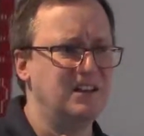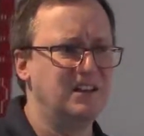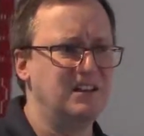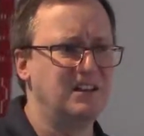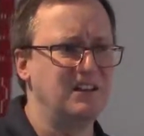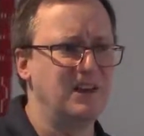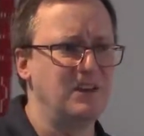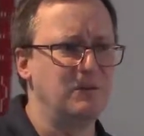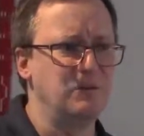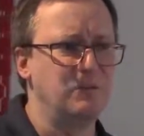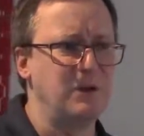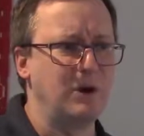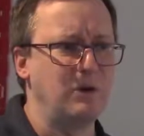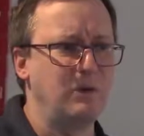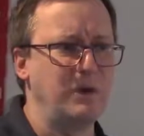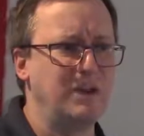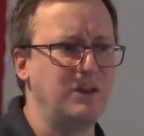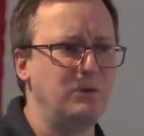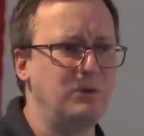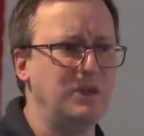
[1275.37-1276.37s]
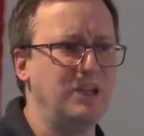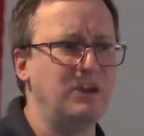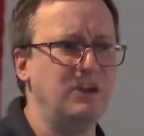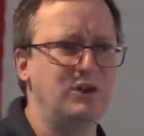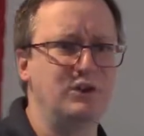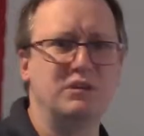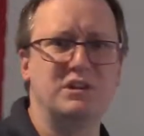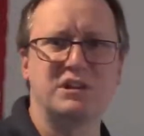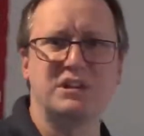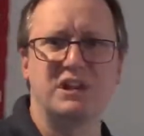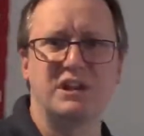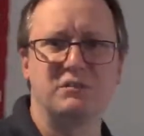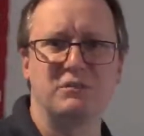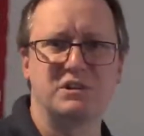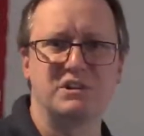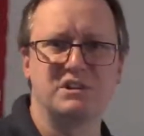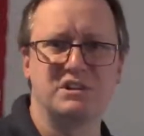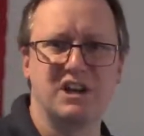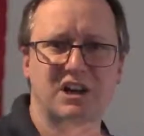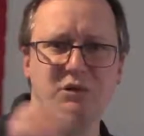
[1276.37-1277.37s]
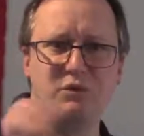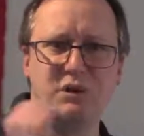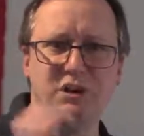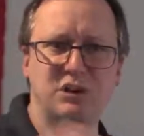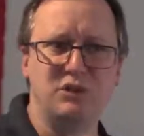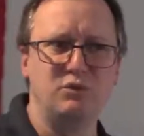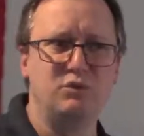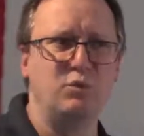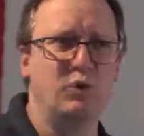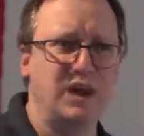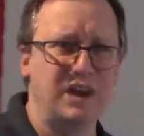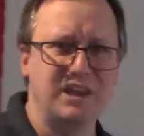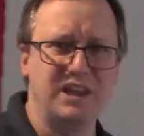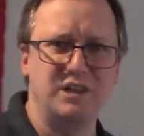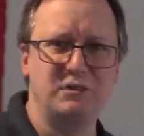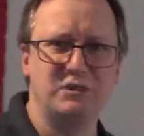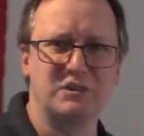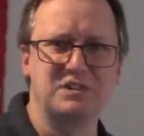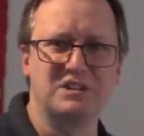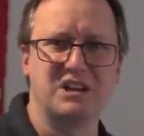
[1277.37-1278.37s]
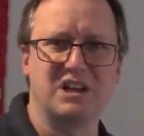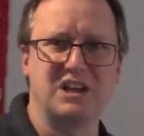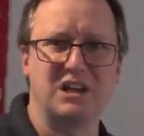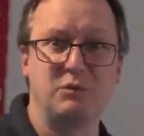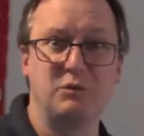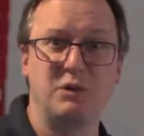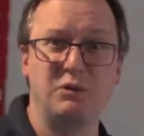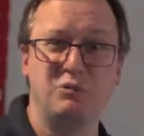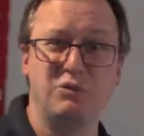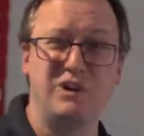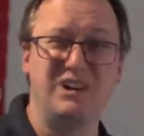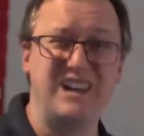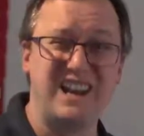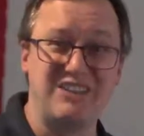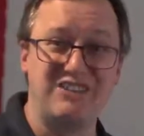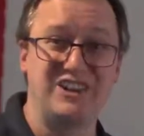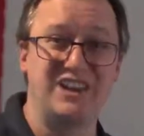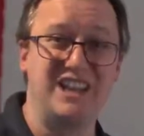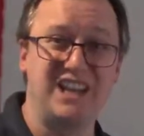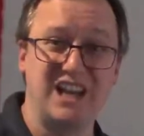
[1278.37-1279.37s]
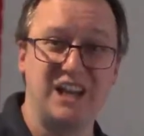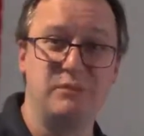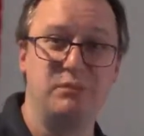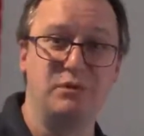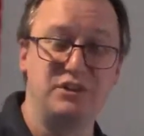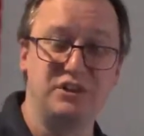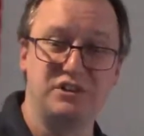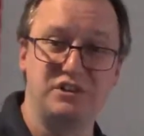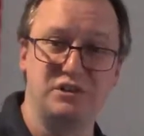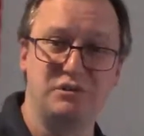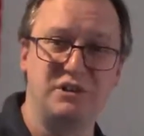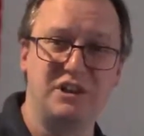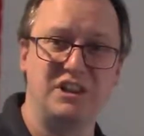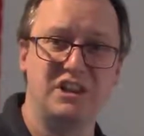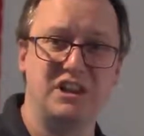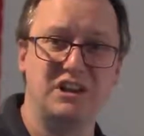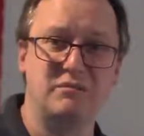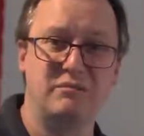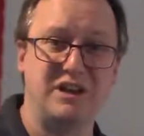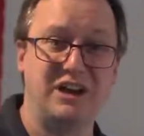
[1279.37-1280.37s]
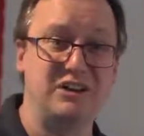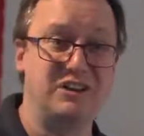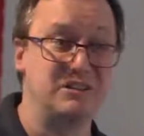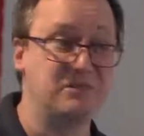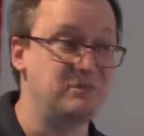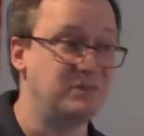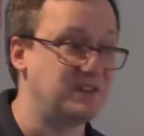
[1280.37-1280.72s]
Where we knew that they were sick, we knew why they were sick, and we weren't really able to do anything about it.